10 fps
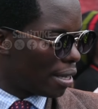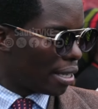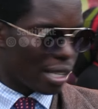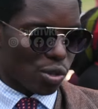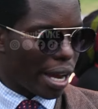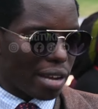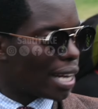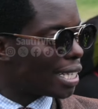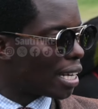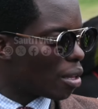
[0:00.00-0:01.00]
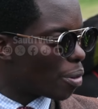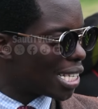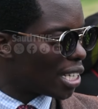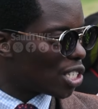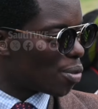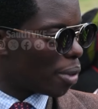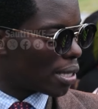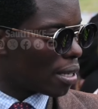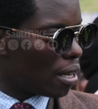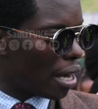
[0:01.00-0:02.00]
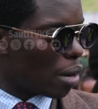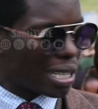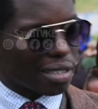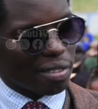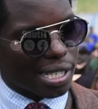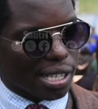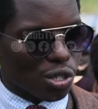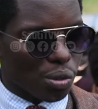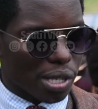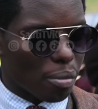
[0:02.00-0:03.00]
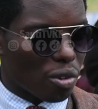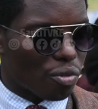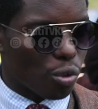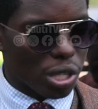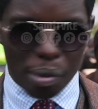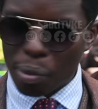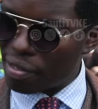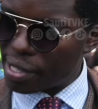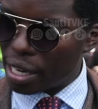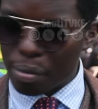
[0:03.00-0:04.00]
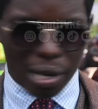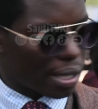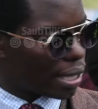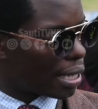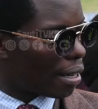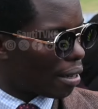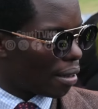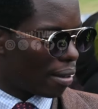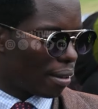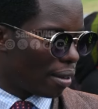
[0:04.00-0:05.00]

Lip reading: Yeah, so I never attended the president's space. Yeah, but I've listened to some of what people have said about it, and